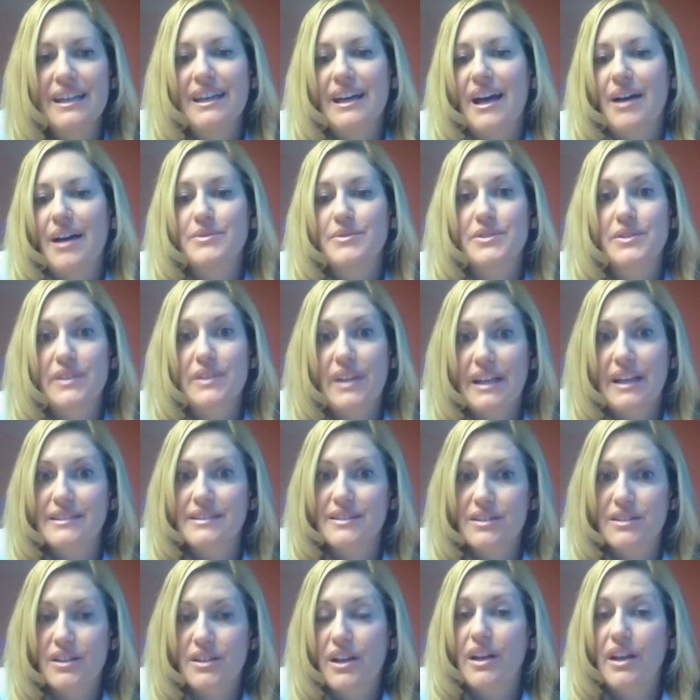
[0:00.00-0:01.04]
So that's
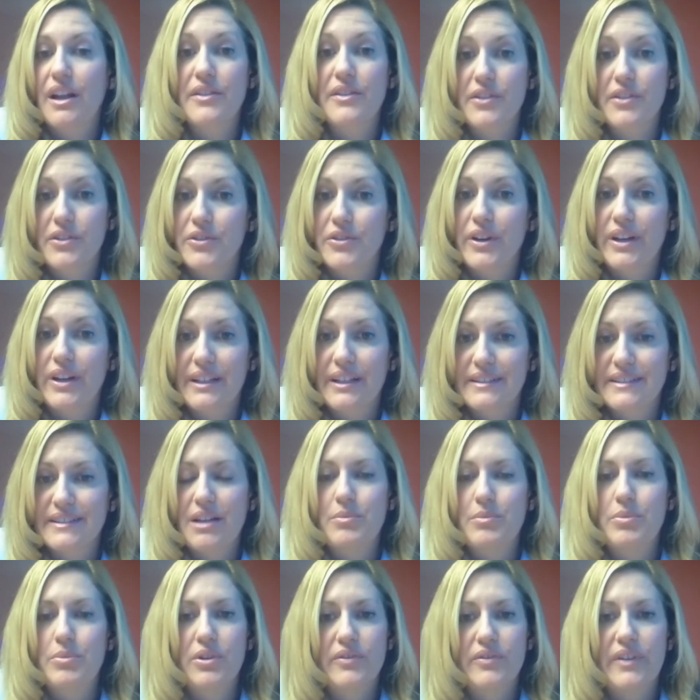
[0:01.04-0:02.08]
another great
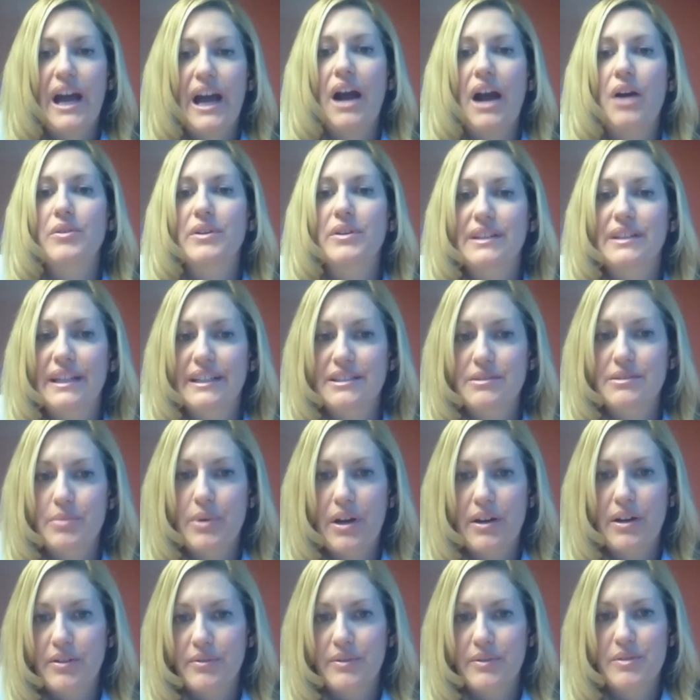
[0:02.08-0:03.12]
example of how we like to
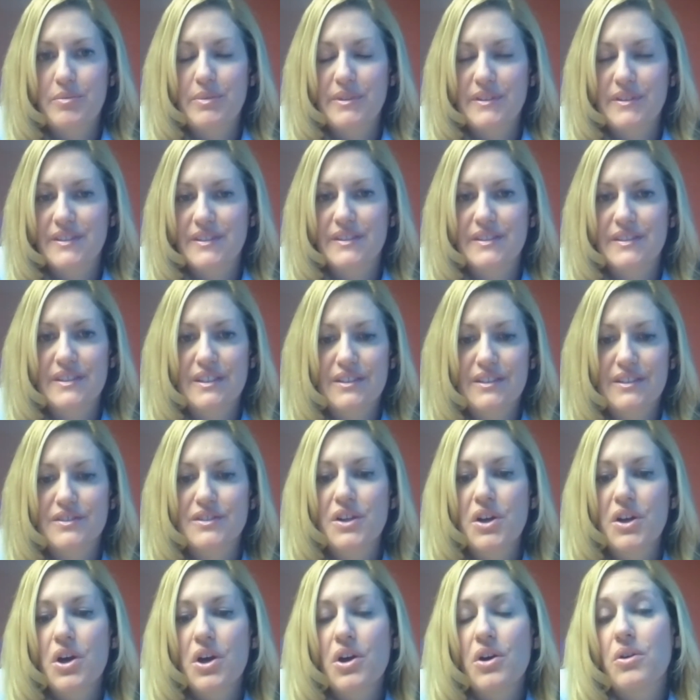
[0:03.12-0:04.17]
partner with businesses.
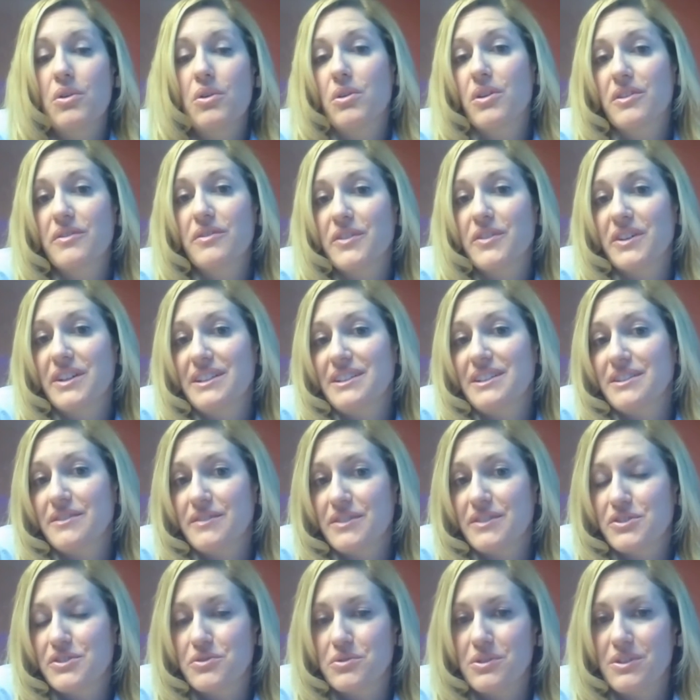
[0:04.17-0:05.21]
Or for
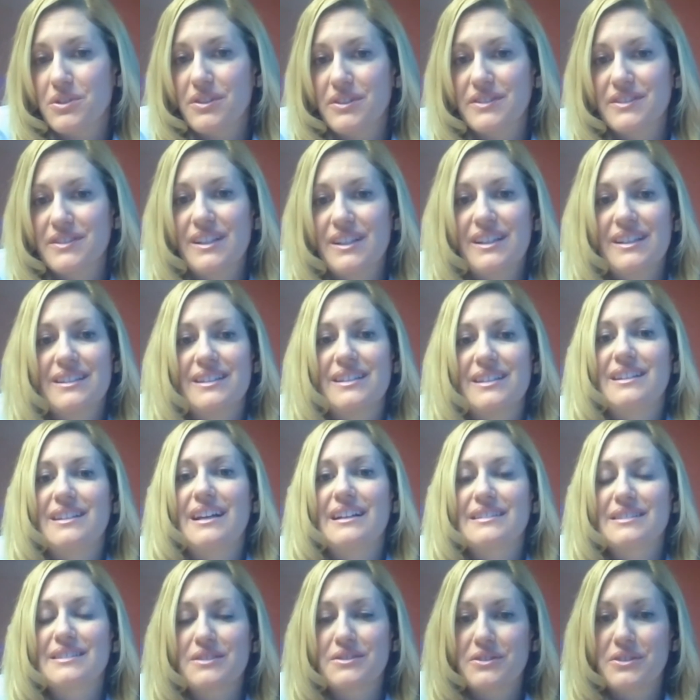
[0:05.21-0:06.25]
individuals, the
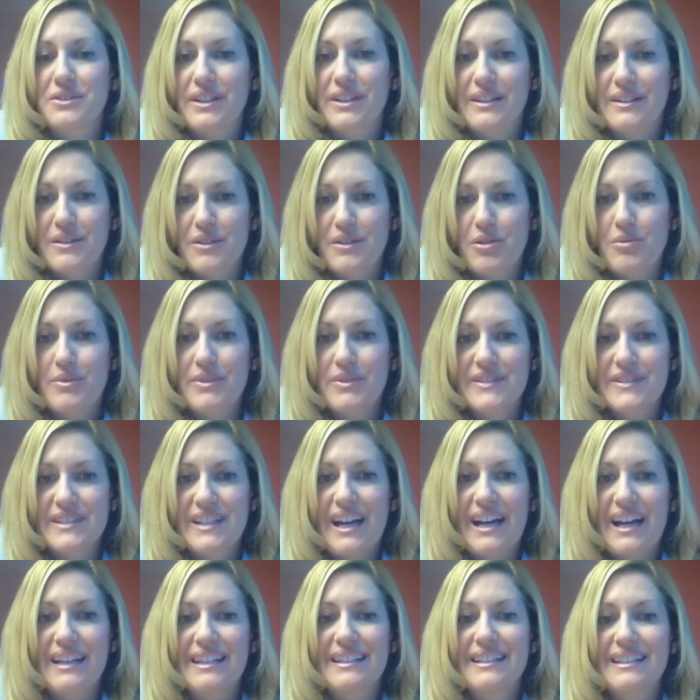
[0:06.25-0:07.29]
Nest Learning
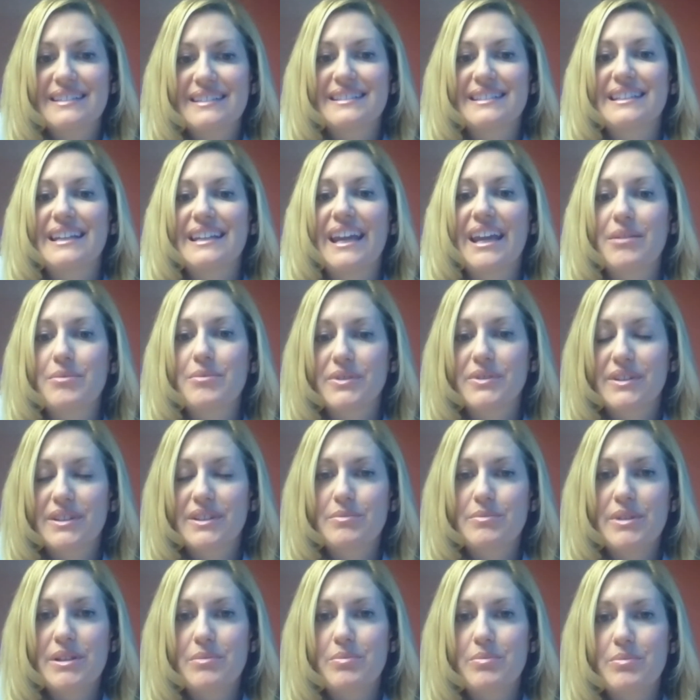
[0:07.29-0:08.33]
thermostat is
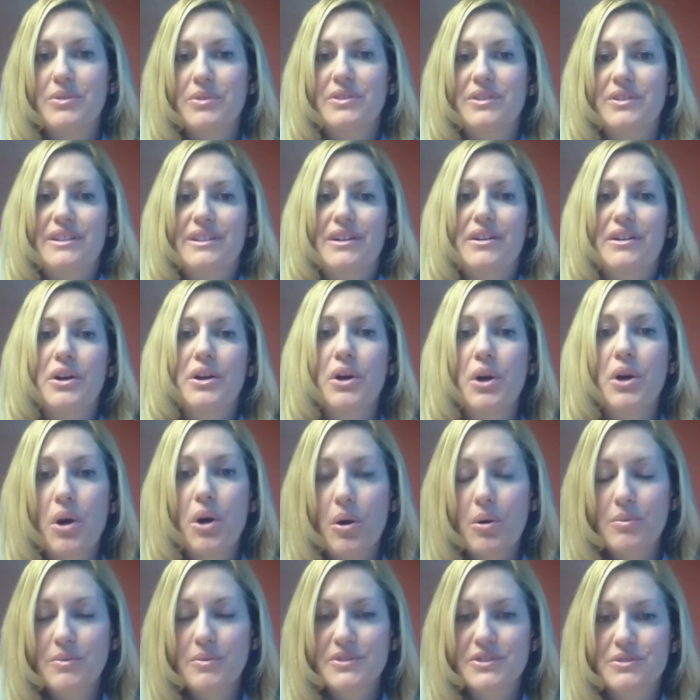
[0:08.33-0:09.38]
enabling people in their
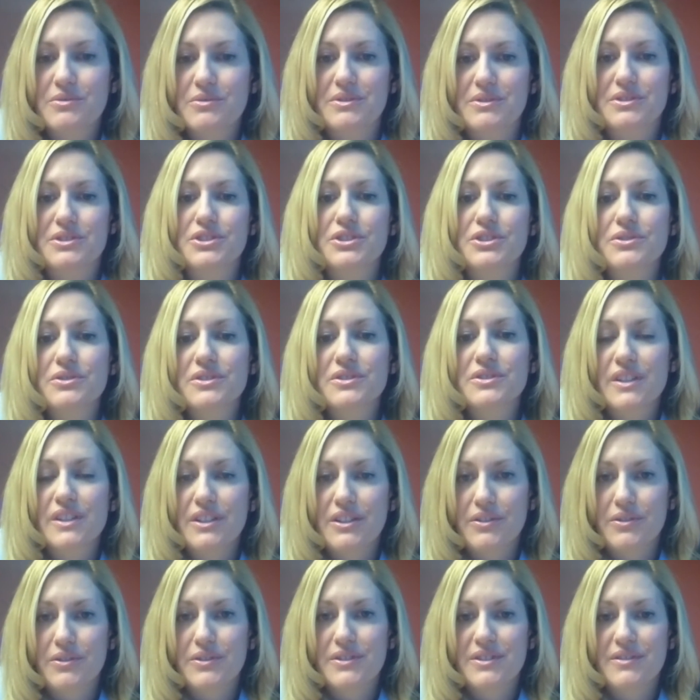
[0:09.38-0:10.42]
homes to reduce the
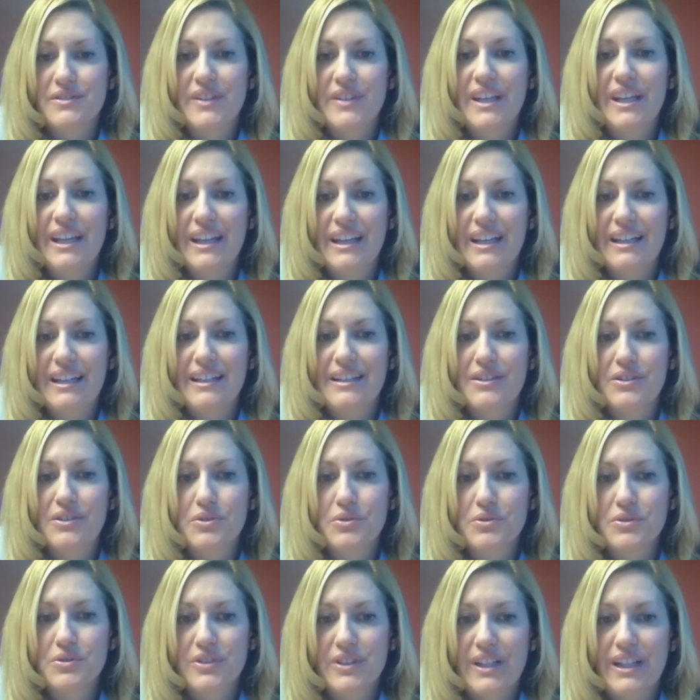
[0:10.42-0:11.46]
use of heating and
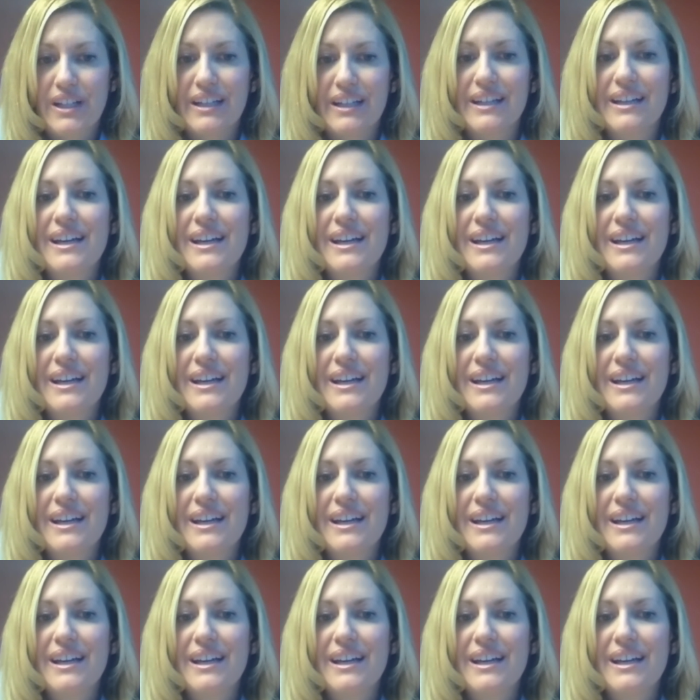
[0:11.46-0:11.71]
cooling.